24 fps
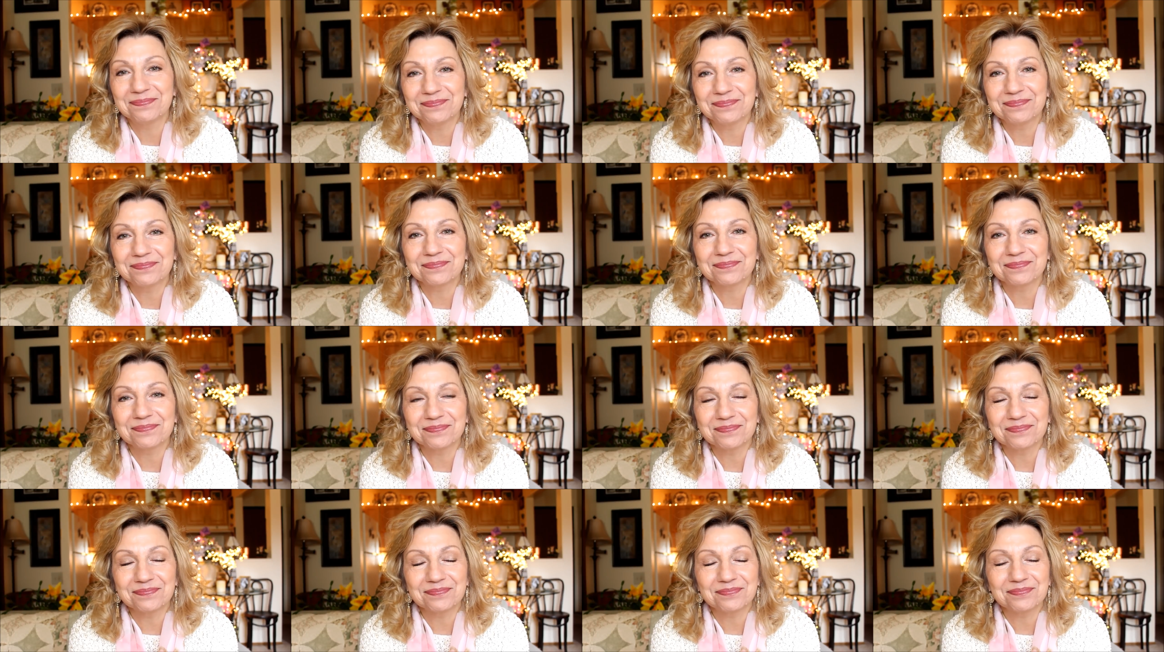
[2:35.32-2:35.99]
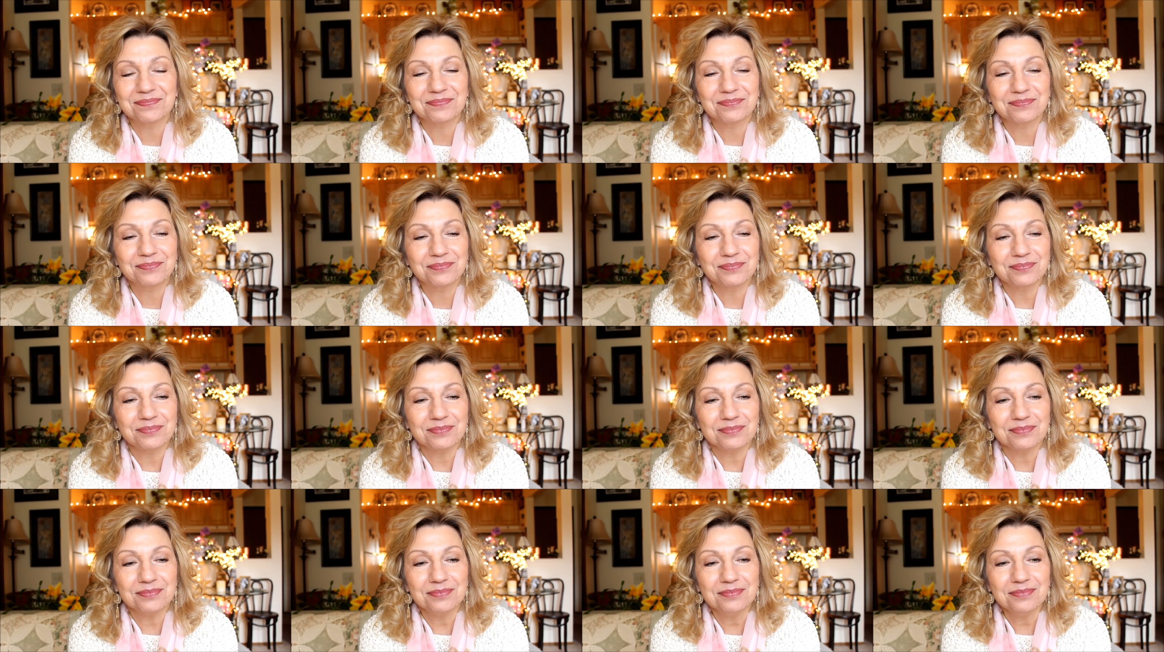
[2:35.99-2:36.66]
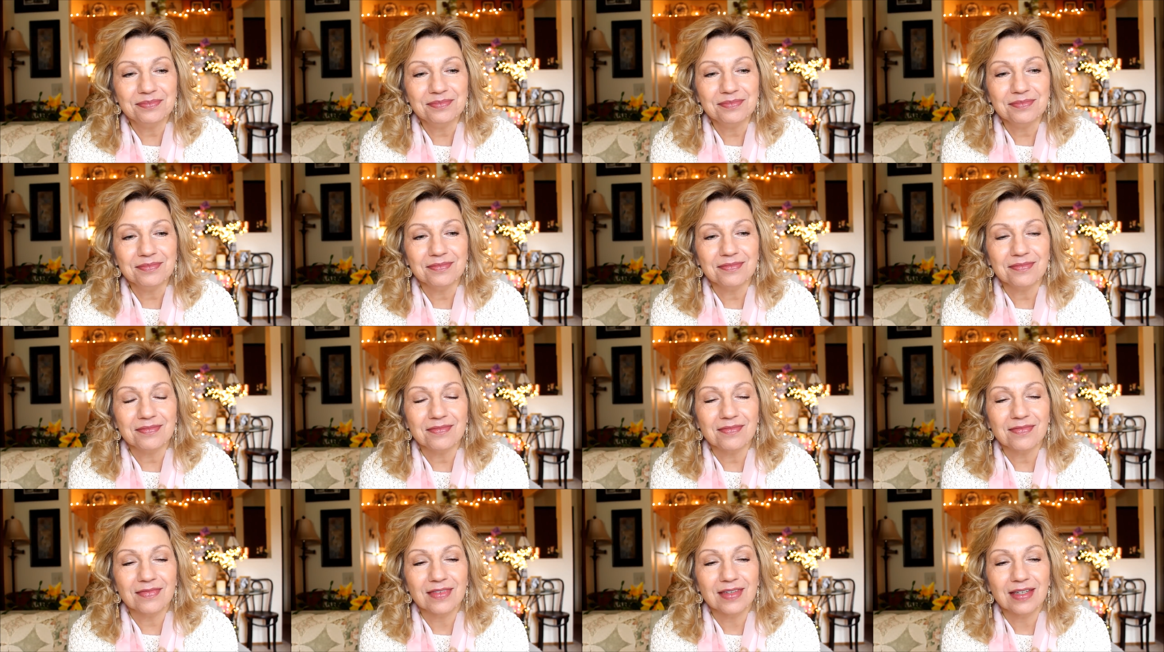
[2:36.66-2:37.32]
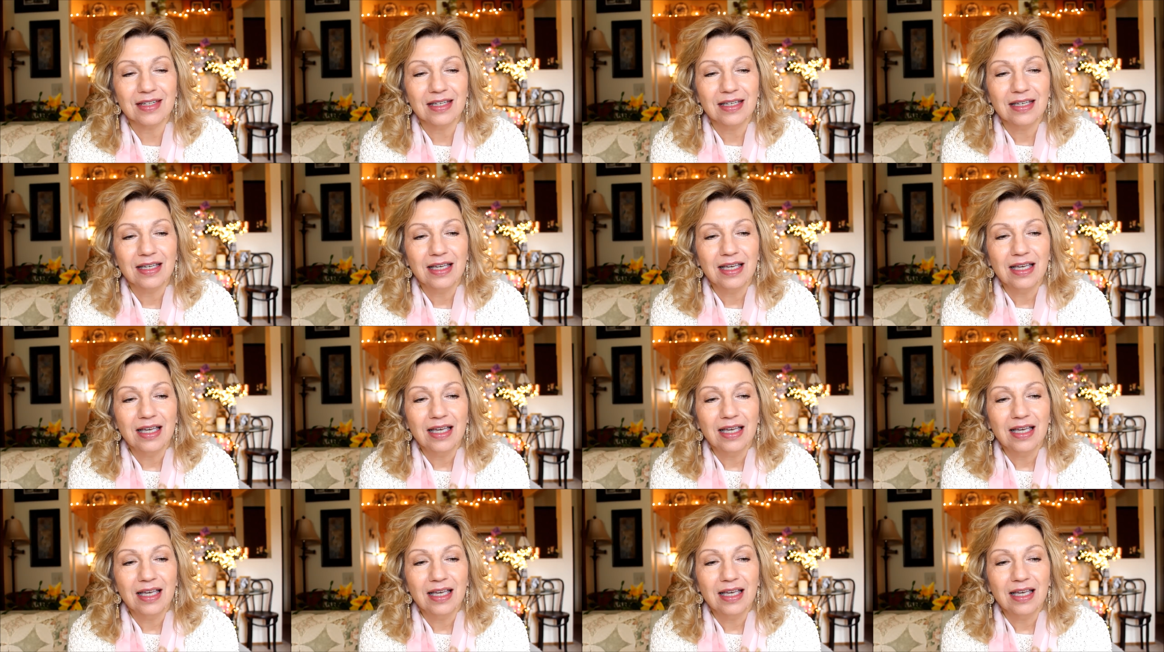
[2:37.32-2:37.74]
Nothing is said.